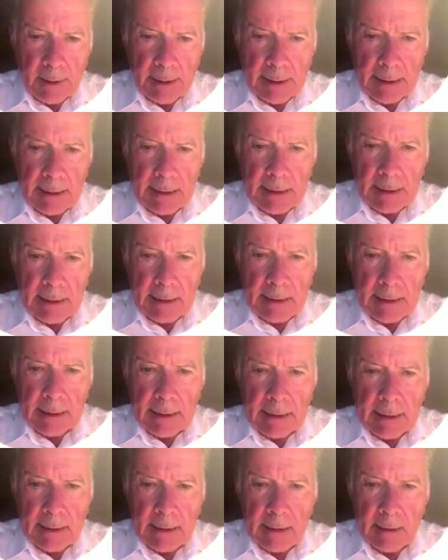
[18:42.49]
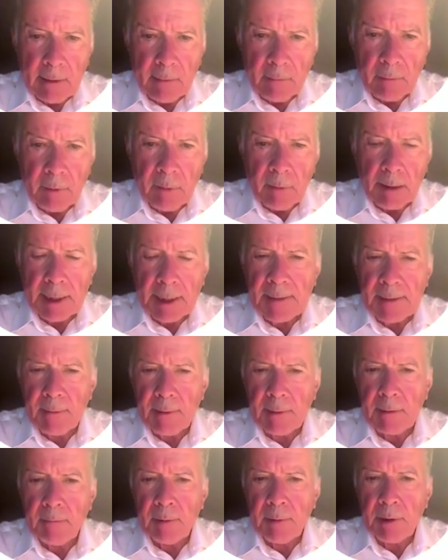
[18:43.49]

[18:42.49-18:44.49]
the replacement,